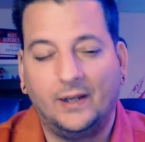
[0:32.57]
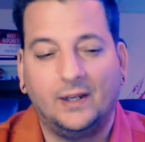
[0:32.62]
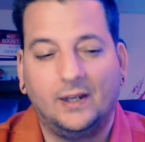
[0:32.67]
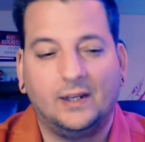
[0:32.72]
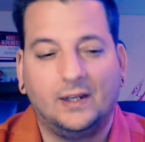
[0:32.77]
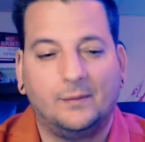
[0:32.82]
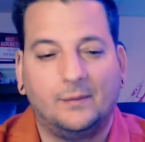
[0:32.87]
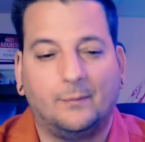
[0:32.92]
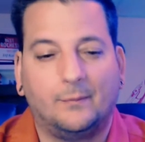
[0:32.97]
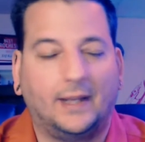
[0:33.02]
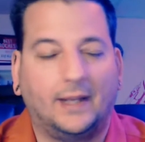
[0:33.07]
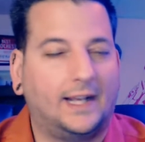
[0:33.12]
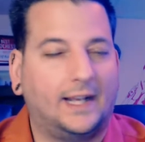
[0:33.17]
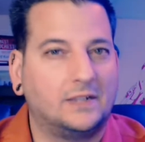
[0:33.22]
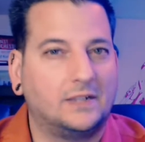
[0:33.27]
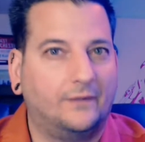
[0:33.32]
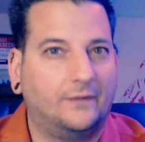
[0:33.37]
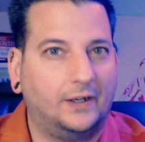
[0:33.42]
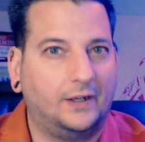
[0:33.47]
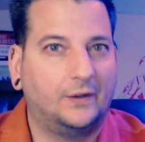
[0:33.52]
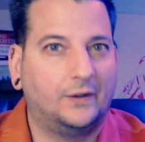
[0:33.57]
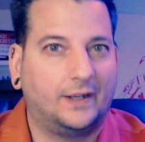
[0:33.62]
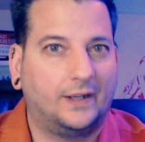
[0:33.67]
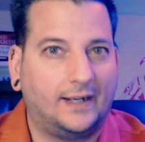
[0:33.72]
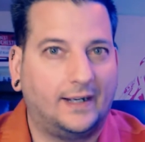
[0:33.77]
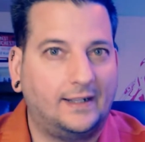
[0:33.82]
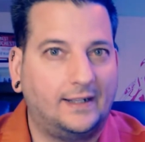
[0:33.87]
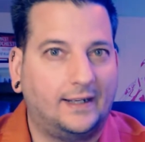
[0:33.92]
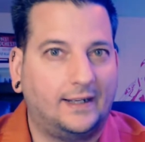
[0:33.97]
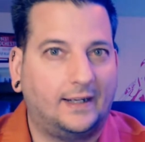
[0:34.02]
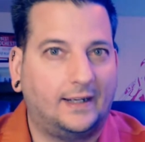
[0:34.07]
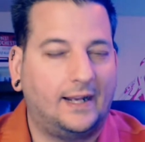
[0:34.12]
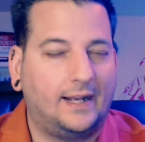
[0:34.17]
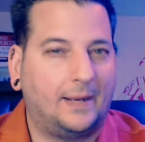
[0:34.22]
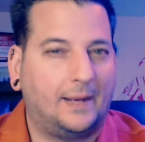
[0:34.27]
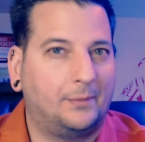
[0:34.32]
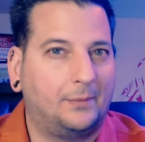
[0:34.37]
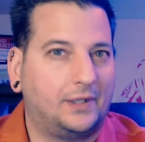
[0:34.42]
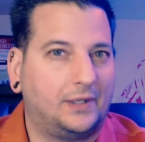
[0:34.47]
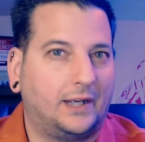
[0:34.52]
My last video that I did, I
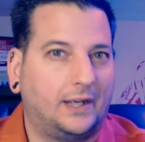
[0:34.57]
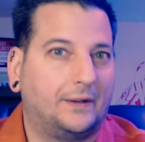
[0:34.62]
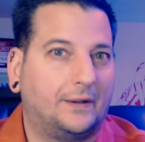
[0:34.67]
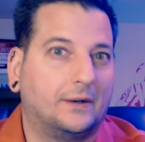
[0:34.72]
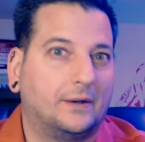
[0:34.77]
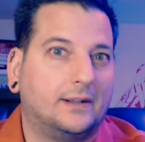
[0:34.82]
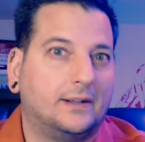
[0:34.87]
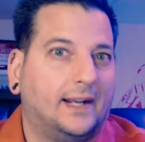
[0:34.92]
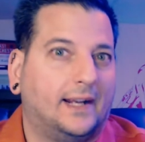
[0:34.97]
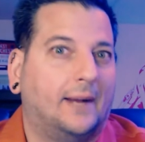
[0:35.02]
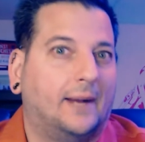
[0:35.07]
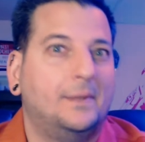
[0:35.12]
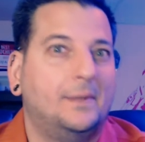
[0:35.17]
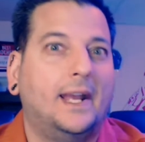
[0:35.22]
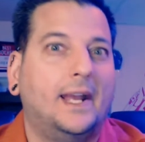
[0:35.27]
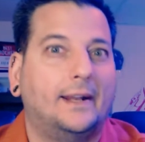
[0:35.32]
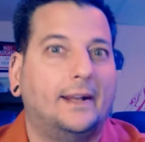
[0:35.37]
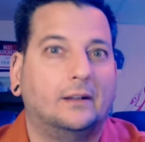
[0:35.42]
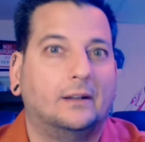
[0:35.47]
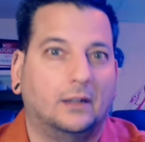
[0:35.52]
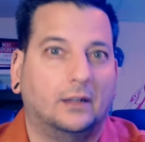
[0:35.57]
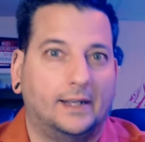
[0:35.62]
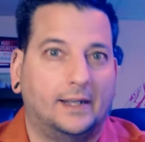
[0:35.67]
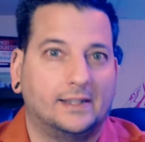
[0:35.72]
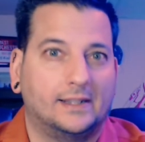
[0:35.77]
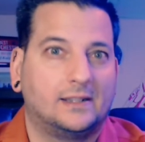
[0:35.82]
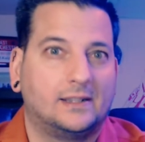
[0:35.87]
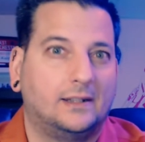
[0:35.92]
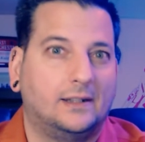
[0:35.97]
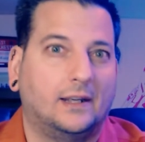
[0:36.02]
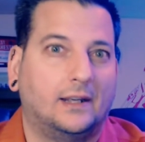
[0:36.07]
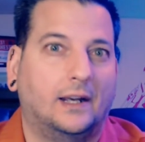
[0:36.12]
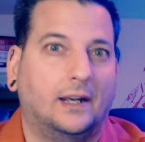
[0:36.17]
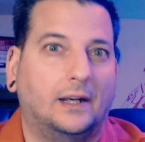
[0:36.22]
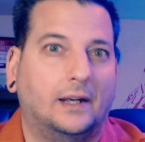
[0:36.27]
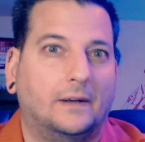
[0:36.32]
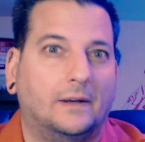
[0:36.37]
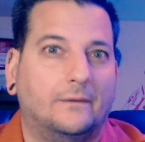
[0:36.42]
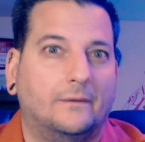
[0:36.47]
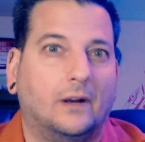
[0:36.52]
put together a top 10 list
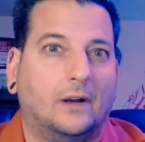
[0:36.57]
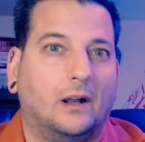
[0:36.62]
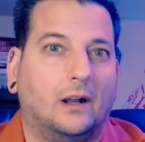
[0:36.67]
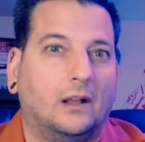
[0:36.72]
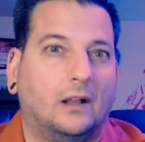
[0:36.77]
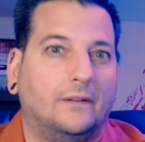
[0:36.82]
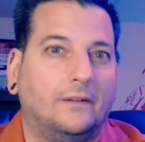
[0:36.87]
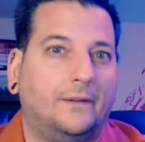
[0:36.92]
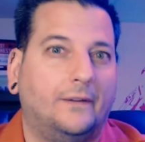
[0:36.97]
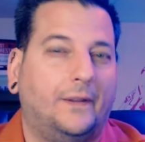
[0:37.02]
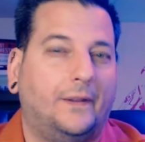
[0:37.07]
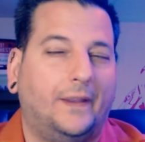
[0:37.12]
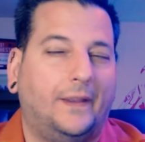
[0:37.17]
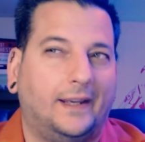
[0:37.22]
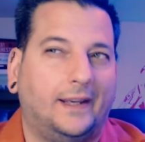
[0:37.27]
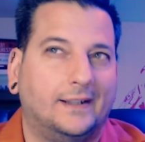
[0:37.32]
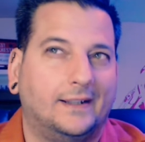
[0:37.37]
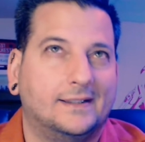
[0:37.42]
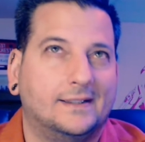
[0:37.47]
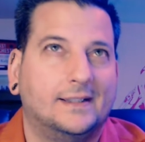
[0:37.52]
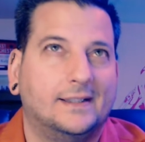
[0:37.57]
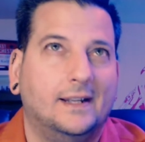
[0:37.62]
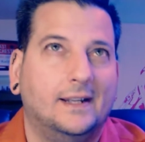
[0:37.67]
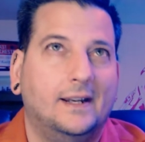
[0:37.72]
of all the things